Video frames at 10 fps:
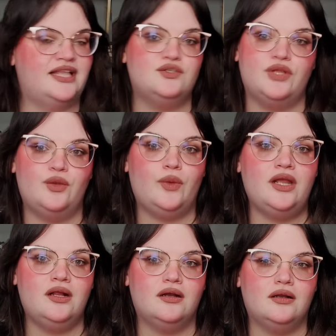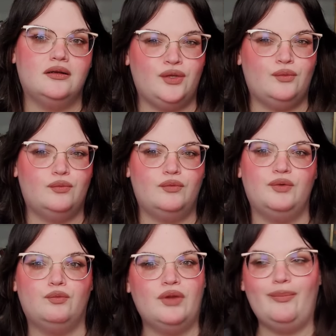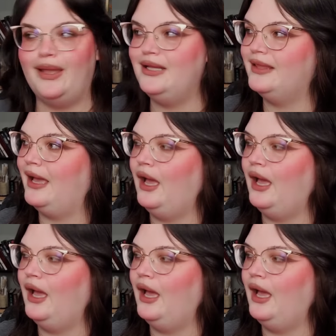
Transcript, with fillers: that's really weird that you would repaint the